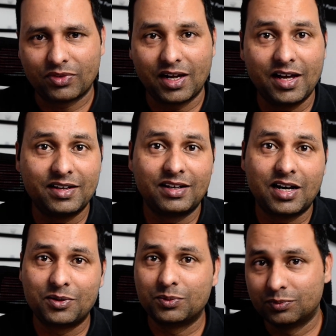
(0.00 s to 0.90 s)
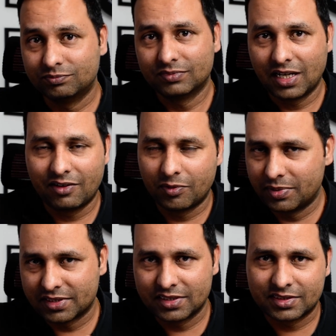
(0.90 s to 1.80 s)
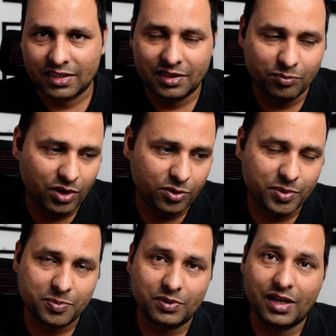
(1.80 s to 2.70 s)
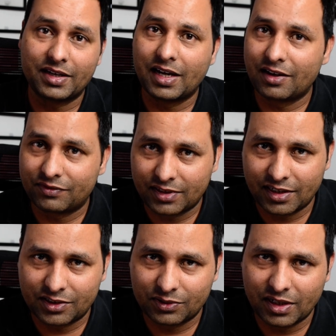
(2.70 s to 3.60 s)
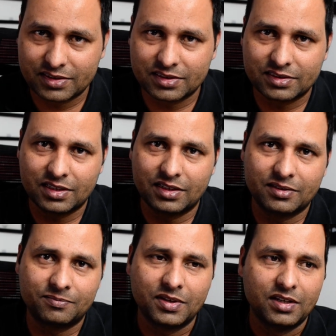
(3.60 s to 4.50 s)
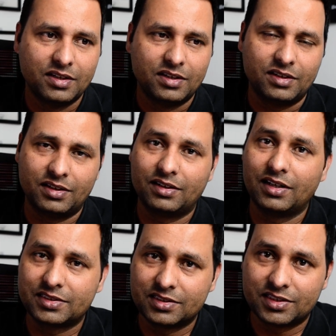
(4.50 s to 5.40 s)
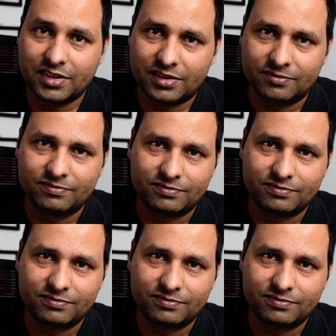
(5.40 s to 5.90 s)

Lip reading: And now I have a business and employ people. I have tier 2 license here,